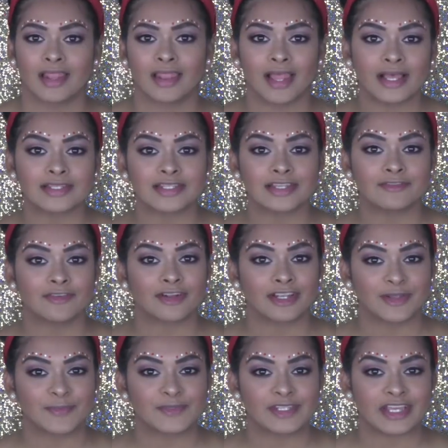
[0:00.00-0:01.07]
Lastly, for
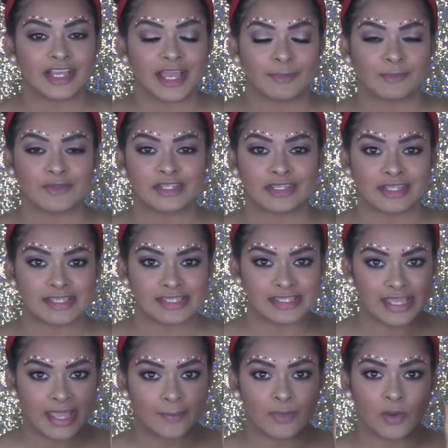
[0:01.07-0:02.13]
lipstick, I'm using the
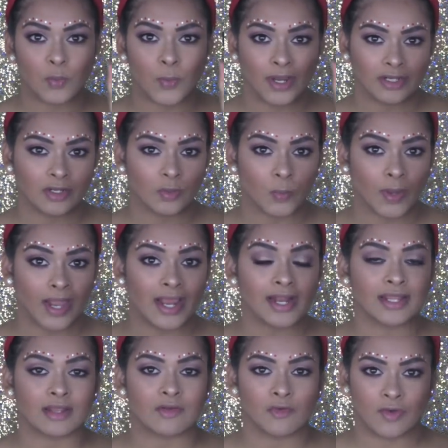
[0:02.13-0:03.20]
same Wet n
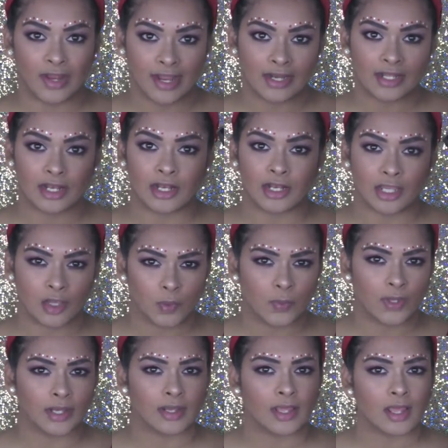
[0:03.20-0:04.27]
Wild red
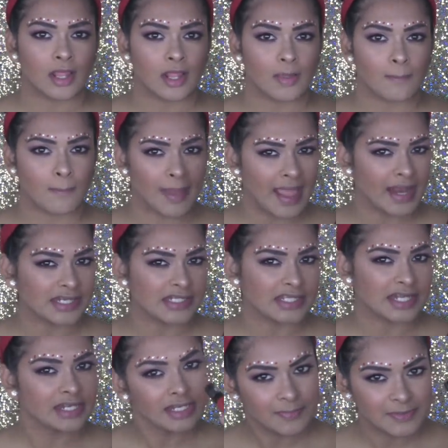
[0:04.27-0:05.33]
liquid matte
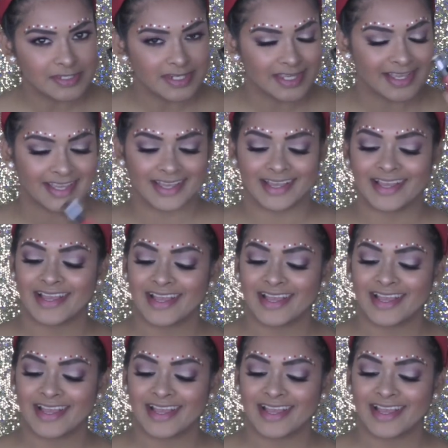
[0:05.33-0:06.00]
lipstick.